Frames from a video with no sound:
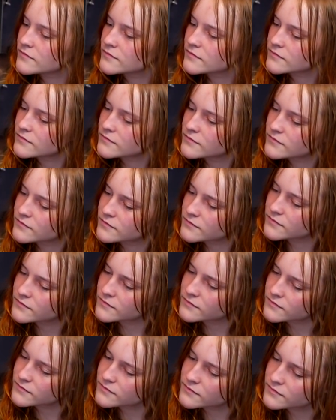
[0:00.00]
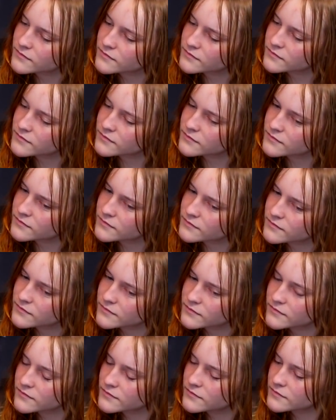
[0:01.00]

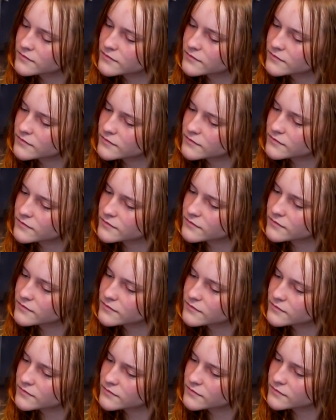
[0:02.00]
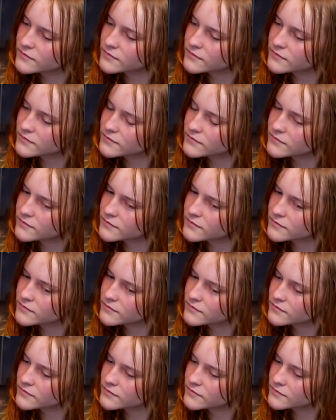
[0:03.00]

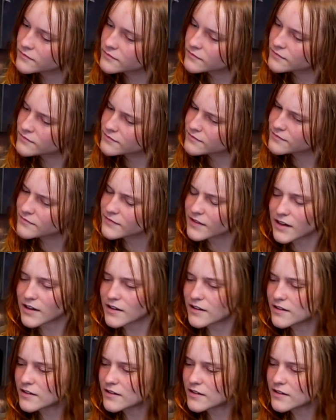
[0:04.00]
[no speech]